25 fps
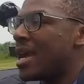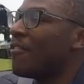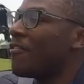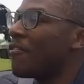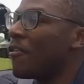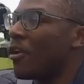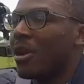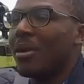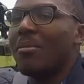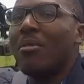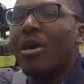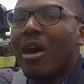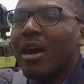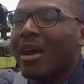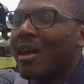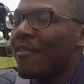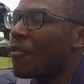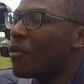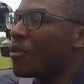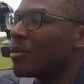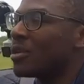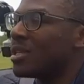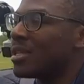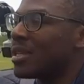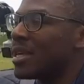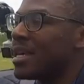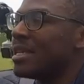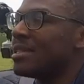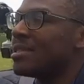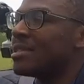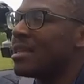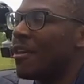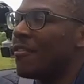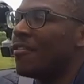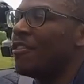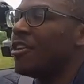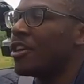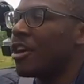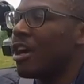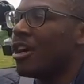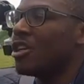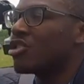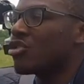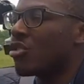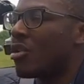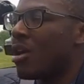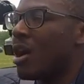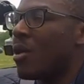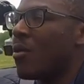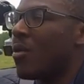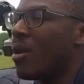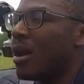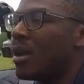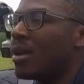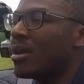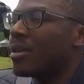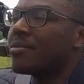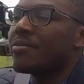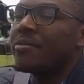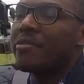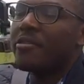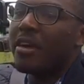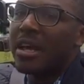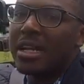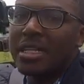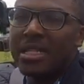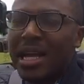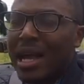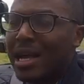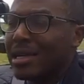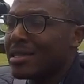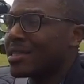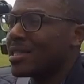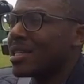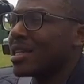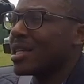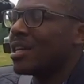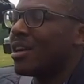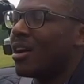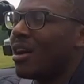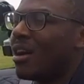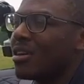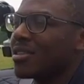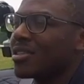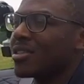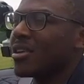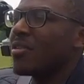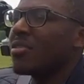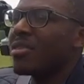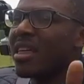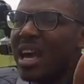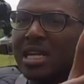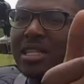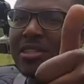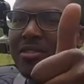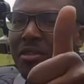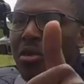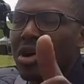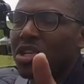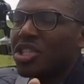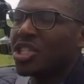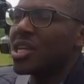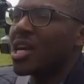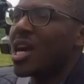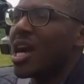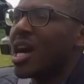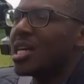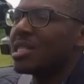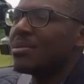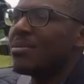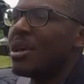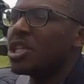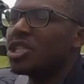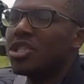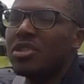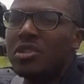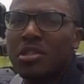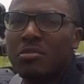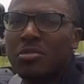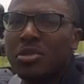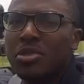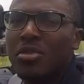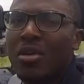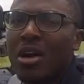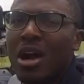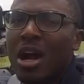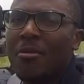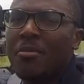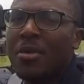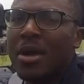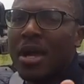If you're in the market for one of these, definitely go try one. Fantastic car. So thanks for watching, guys. Make sure you subscribe.